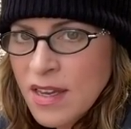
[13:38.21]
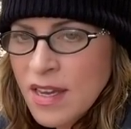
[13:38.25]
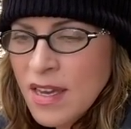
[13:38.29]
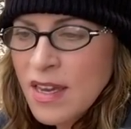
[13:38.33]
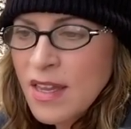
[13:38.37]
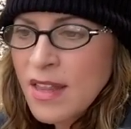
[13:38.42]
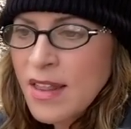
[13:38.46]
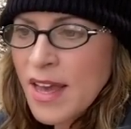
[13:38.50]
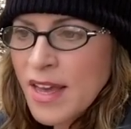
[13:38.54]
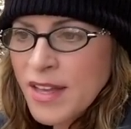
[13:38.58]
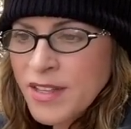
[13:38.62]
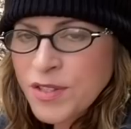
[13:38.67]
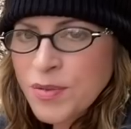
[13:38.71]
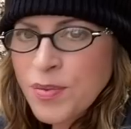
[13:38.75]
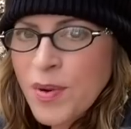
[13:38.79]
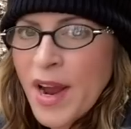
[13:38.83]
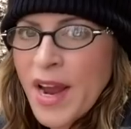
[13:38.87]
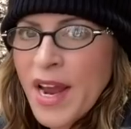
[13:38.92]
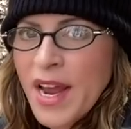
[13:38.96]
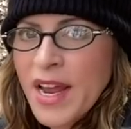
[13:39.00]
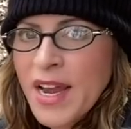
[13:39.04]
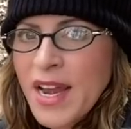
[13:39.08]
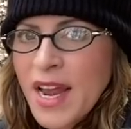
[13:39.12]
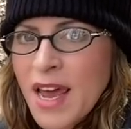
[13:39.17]
That's
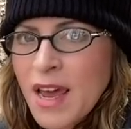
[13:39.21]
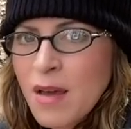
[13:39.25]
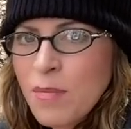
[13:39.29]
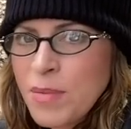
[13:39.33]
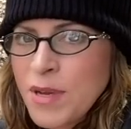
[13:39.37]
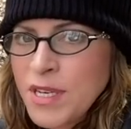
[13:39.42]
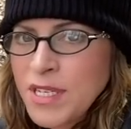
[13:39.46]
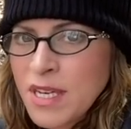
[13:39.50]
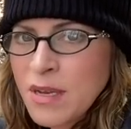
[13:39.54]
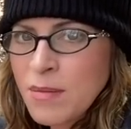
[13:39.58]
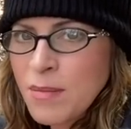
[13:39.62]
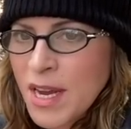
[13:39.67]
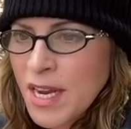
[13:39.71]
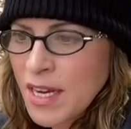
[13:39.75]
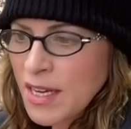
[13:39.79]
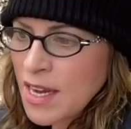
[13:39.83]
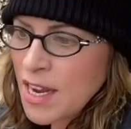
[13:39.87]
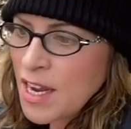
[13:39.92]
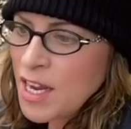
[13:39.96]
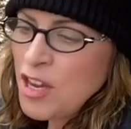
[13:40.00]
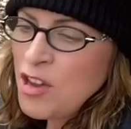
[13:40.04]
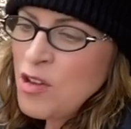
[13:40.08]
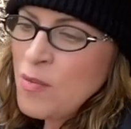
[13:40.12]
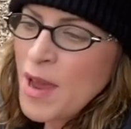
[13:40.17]
right, an epidemic. Now
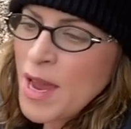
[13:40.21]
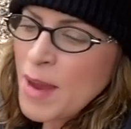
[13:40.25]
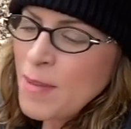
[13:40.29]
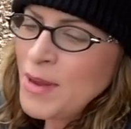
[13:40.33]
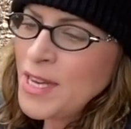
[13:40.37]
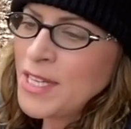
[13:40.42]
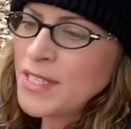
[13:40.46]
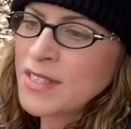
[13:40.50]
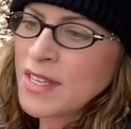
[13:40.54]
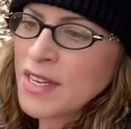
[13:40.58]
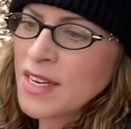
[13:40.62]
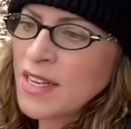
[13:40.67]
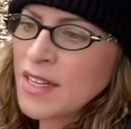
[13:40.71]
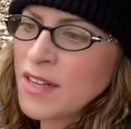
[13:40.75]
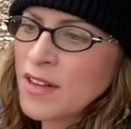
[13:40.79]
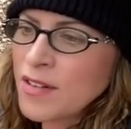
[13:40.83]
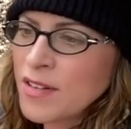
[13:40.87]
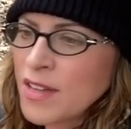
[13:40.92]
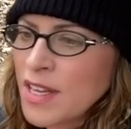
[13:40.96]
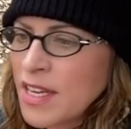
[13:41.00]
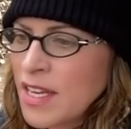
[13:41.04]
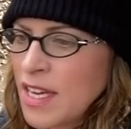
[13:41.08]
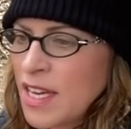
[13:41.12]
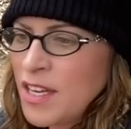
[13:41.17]
you may be sitting there
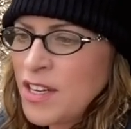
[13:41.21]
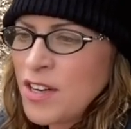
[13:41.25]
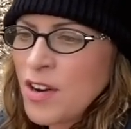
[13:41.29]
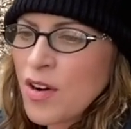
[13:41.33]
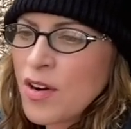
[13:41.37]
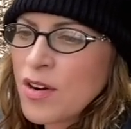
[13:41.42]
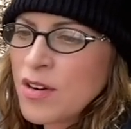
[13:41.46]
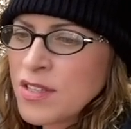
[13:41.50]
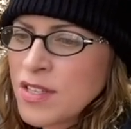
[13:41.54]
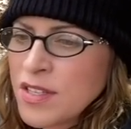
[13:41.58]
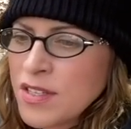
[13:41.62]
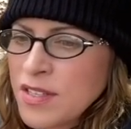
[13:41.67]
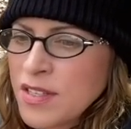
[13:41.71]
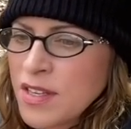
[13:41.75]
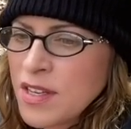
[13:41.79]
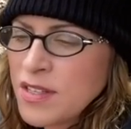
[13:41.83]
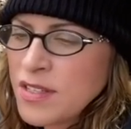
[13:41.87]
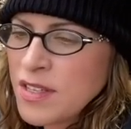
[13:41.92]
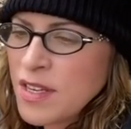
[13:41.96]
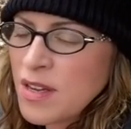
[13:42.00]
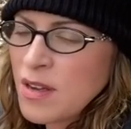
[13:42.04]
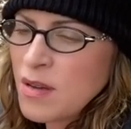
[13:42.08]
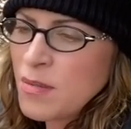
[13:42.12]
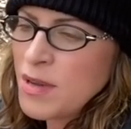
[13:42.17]
thinking
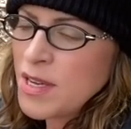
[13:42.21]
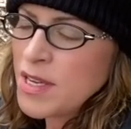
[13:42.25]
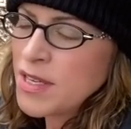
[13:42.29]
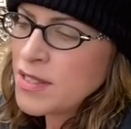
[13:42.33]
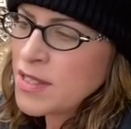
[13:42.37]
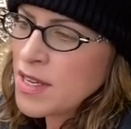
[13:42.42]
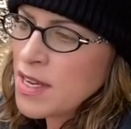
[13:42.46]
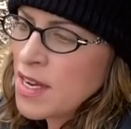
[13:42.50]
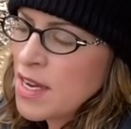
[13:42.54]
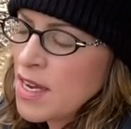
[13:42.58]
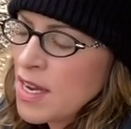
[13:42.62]
narcissism is